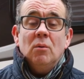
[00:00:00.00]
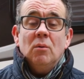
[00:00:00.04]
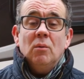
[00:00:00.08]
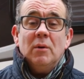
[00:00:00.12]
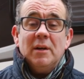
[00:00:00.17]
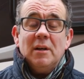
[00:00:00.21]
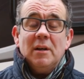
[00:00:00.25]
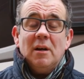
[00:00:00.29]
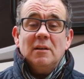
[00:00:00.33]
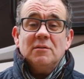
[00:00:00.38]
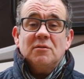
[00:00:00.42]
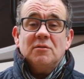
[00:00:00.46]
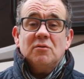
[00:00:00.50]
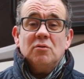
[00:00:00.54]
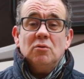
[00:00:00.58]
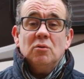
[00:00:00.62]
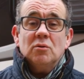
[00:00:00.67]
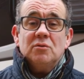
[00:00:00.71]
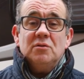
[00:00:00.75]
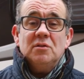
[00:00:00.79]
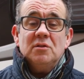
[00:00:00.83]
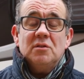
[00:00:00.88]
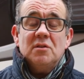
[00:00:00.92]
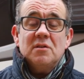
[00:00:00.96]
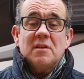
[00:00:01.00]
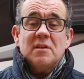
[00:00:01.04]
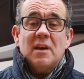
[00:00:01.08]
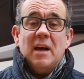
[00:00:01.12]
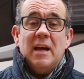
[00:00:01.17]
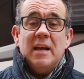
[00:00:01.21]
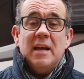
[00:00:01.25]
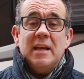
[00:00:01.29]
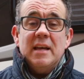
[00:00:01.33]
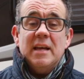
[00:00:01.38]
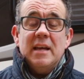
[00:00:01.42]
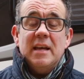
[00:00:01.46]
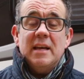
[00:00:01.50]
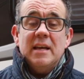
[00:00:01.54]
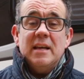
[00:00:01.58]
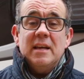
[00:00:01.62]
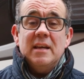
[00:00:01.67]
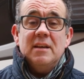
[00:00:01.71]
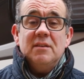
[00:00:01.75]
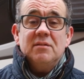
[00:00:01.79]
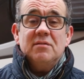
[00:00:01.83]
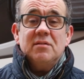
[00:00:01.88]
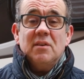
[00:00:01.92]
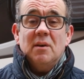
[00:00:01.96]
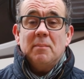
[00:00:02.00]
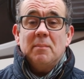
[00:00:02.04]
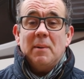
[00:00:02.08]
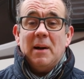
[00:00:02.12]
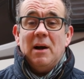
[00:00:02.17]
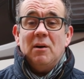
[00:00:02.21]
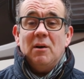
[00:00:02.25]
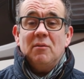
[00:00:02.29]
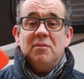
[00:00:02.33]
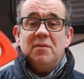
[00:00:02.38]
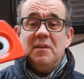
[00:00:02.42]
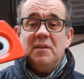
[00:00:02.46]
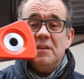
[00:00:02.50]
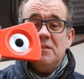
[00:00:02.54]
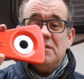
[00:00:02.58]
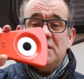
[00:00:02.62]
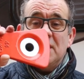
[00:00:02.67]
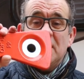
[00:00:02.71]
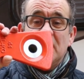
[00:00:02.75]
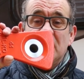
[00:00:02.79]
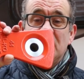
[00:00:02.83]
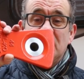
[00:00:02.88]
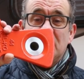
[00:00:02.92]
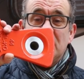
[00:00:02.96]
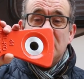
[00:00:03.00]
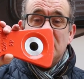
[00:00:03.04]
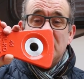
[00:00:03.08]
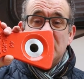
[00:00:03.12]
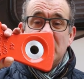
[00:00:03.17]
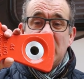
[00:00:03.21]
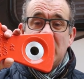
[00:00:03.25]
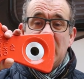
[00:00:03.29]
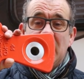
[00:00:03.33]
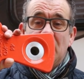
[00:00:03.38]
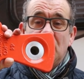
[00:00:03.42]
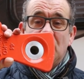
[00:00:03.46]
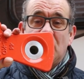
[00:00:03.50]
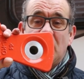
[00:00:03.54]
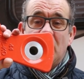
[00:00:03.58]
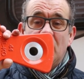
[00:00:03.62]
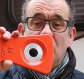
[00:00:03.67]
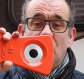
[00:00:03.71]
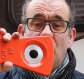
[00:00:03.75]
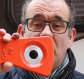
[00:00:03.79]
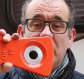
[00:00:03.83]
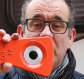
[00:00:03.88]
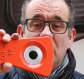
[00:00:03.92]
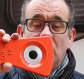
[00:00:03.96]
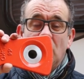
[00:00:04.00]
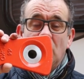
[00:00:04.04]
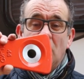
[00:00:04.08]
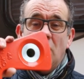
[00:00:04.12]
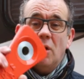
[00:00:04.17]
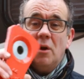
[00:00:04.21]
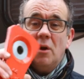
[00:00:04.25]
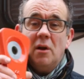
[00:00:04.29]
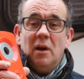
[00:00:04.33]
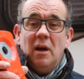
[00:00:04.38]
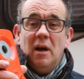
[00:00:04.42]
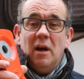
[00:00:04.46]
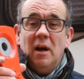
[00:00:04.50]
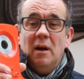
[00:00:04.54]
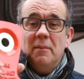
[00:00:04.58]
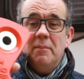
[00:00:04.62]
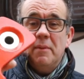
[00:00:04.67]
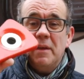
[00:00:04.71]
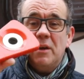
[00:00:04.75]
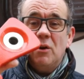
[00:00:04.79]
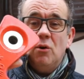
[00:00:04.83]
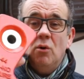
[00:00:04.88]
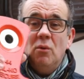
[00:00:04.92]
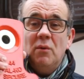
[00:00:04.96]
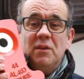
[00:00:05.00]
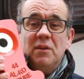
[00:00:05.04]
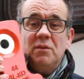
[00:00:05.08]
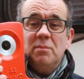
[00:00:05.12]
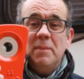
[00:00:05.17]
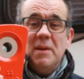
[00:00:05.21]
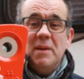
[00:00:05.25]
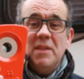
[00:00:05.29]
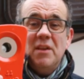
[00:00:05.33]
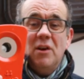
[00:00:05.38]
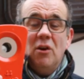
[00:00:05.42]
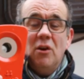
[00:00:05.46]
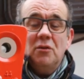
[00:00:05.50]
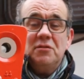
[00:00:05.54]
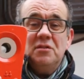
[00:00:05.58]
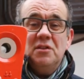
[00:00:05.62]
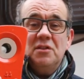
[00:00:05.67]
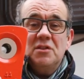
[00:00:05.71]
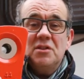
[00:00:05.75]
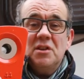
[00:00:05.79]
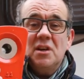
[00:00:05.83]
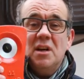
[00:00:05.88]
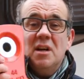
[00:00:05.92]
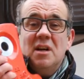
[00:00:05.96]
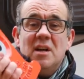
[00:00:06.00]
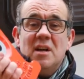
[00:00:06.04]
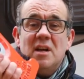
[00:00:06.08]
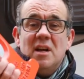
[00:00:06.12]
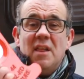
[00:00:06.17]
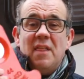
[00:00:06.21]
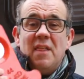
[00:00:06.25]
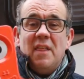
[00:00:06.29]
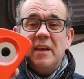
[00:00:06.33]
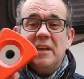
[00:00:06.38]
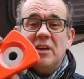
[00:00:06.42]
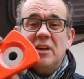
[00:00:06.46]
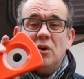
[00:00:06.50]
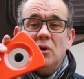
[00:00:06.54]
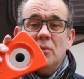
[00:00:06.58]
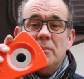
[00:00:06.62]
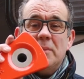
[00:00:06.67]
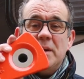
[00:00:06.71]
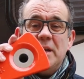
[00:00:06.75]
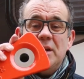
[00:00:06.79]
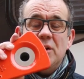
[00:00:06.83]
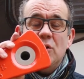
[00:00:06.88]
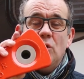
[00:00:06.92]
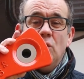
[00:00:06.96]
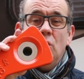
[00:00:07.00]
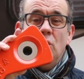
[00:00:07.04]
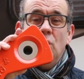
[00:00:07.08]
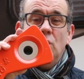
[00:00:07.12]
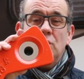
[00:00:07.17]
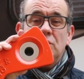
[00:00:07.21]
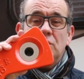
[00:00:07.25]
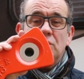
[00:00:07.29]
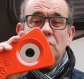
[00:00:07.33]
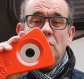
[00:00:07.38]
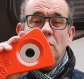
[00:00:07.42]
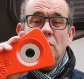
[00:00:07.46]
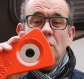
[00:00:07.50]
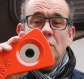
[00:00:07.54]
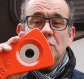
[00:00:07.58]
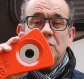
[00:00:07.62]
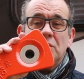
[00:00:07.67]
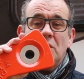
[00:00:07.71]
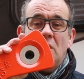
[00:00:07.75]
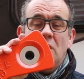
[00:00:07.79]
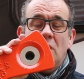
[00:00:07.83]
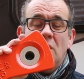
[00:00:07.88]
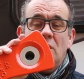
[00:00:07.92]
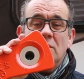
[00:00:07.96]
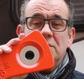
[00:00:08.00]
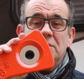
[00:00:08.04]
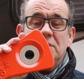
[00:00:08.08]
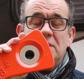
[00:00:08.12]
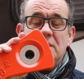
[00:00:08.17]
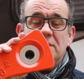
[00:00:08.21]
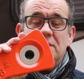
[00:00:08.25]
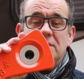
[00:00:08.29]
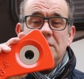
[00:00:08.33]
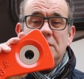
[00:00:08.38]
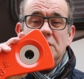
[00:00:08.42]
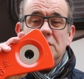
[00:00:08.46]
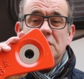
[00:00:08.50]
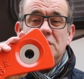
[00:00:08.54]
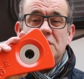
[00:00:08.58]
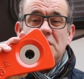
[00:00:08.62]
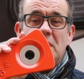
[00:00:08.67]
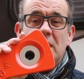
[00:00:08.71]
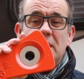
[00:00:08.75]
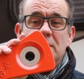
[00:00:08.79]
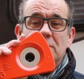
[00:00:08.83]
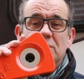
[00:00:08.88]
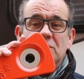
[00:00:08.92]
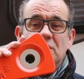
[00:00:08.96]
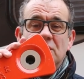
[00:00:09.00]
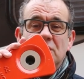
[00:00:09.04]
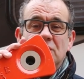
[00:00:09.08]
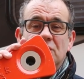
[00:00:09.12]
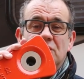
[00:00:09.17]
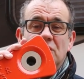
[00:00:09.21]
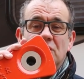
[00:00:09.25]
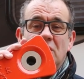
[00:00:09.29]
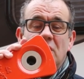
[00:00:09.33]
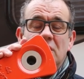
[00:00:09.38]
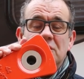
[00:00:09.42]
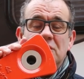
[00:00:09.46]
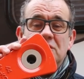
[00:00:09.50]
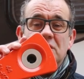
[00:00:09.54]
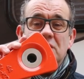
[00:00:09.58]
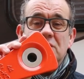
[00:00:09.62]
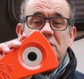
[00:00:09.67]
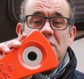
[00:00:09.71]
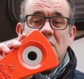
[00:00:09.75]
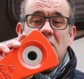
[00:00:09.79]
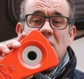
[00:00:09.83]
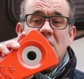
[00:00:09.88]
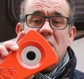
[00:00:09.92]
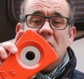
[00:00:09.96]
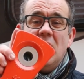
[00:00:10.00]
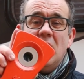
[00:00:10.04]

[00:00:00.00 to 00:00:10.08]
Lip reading: What I'd like to talk to you today is about fitting the Alko wheel lock. They call this bit the lozenger. They come in all sorts of different shapes and sizes.